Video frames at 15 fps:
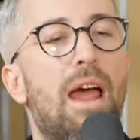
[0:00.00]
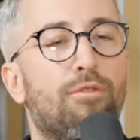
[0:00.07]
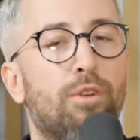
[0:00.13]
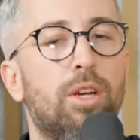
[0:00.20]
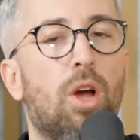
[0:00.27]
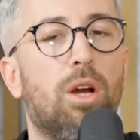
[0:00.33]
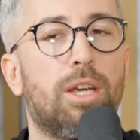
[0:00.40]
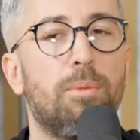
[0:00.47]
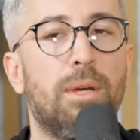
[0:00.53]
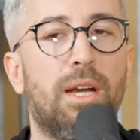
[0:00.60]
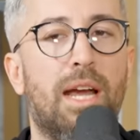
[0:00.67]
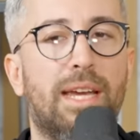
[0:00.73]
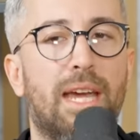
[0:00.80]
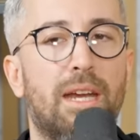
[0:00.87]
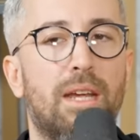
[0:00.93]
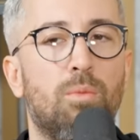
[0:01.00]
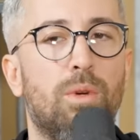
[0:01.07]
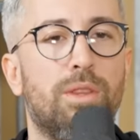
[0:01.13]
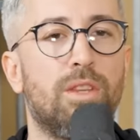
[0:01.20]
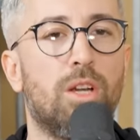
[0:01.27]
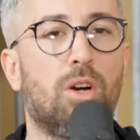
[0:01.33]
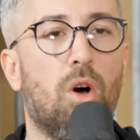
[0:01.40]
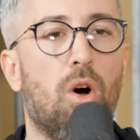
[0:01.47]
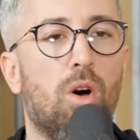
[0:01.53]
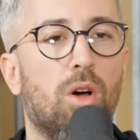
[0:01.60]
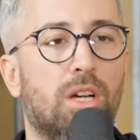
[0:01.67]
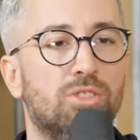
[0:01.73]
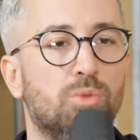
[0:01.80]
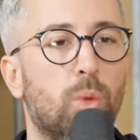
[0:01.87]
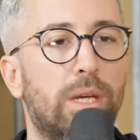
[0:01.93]
every argument I get in with Nicole,
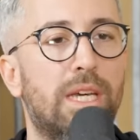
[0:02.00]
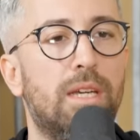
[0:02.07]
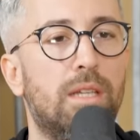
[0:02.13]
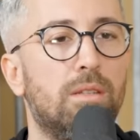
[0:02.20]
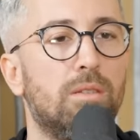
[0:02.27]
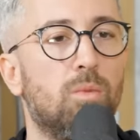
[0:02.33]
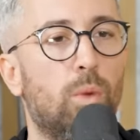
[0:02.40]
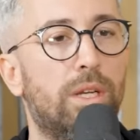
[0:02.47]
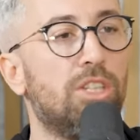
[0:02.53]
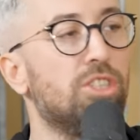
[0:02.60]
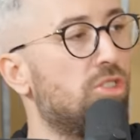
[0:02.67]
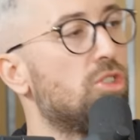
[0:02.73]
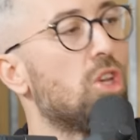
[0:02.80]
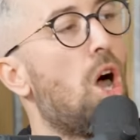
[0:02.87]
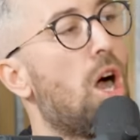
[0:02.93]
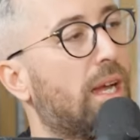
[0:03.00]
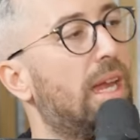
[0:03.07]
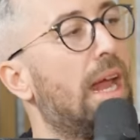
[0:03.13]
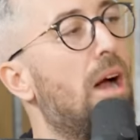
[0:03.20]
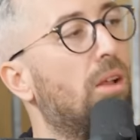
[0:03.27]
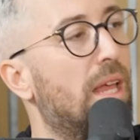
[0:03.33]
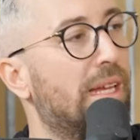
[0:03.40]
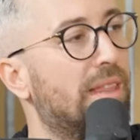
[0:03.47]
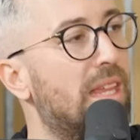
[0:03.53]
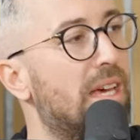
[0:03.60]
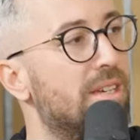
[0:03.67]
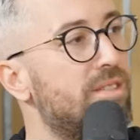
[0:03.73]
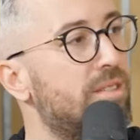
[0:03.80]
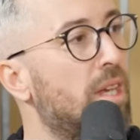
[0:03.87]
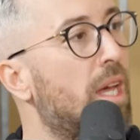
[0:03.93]
because we we just talk it out like
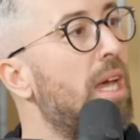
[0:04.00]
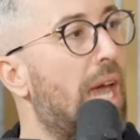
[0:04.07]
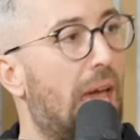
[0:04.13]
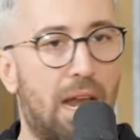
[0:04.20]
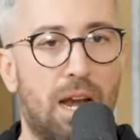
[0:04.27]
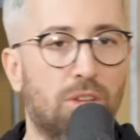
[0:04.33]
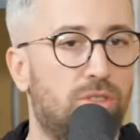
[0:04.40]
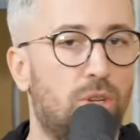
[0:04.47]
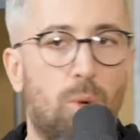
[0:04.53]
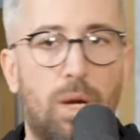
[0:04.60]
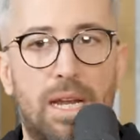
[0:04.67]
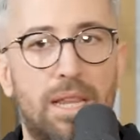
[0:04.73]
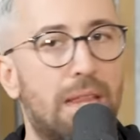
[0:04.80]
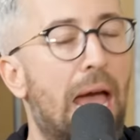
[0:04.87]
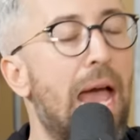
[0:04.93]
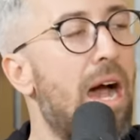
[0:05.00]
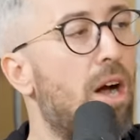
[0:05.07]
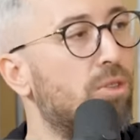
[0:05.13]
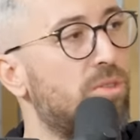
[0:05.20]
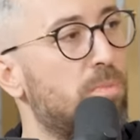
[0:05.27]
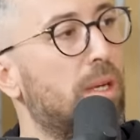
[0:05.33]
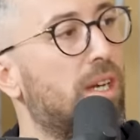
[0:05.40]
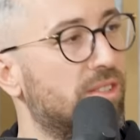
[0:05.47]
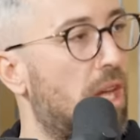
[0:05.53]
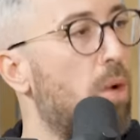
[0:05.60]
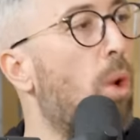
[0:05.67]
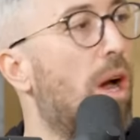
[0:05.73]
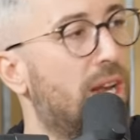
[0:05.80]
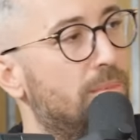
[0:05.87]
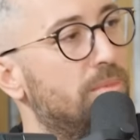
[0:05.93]
this, and I'll do it in the house because I
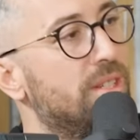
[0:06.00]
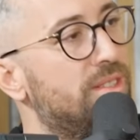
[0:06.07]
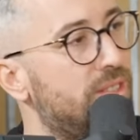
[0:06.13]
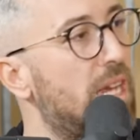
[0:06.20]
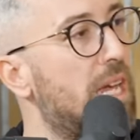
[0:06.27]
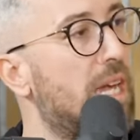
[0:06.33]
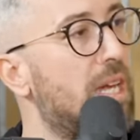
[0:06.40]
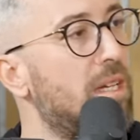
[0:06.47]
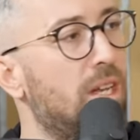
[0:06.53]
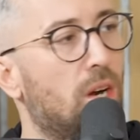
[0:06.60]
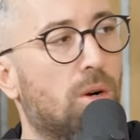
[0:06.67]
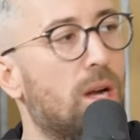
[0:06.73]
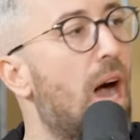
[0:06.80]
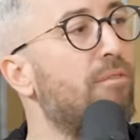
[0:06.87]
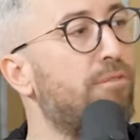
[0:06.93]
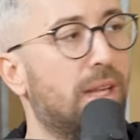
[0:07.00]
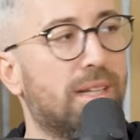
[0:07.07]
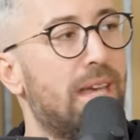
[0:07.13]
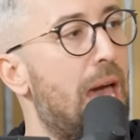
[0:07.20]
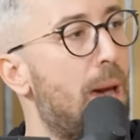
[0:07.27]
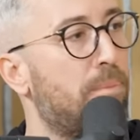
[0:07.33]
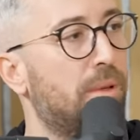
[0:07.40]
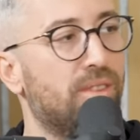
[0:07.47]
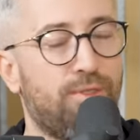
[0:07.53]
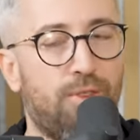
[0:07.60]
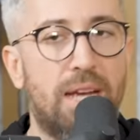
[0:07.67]
want him to see. You know, conflict happens,